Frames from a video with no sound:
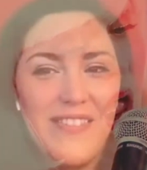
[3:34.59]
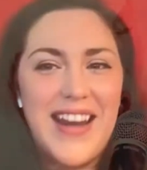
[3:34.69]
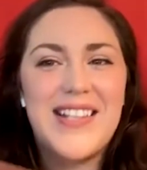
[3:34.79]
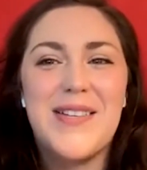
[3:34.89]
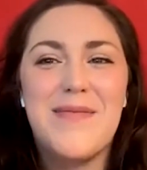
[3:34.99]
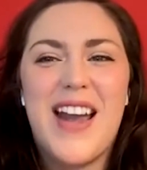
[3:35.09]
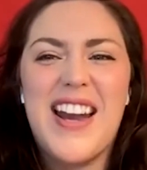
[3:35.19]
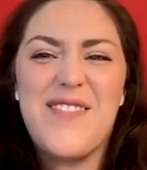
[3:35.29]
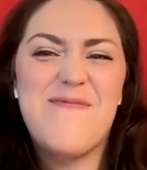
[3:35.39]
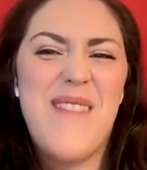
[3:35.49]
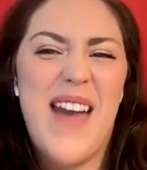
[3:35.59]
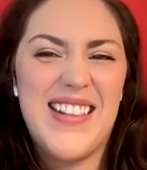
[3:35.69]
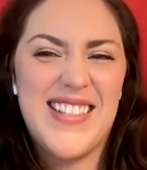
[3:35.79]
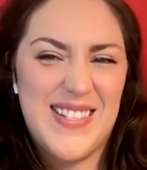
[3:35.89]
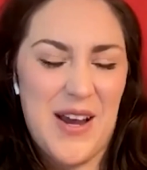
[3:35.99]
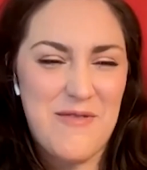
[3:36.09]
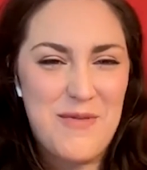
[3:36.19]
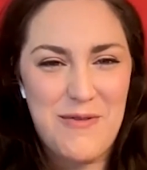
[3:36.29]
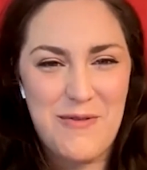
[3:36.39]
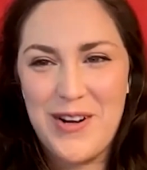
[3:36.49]
like some kind of bad stuff
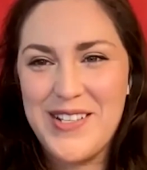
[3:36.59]
before.